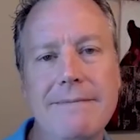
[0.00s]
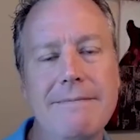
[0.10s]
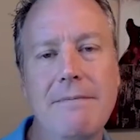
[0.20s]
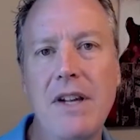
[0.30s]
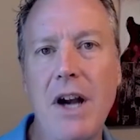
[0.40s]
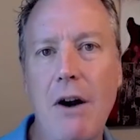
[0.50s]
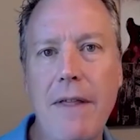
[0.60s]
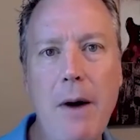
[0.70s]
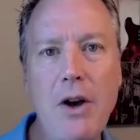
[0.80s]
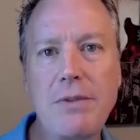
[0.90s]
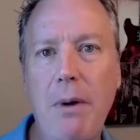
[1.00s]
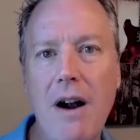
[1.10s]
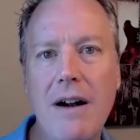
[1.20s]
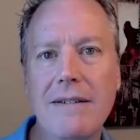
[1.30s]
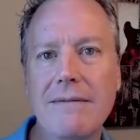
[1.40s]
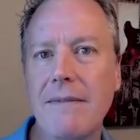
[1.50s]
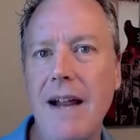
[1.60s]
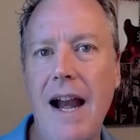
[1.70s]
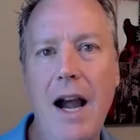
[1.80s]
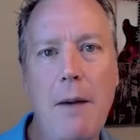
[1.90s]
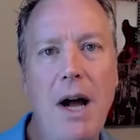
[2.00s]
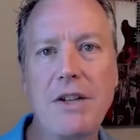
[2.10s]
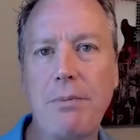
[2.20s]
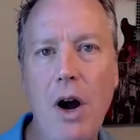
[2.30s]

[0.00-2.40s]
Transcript: you know, for the most part, AirPods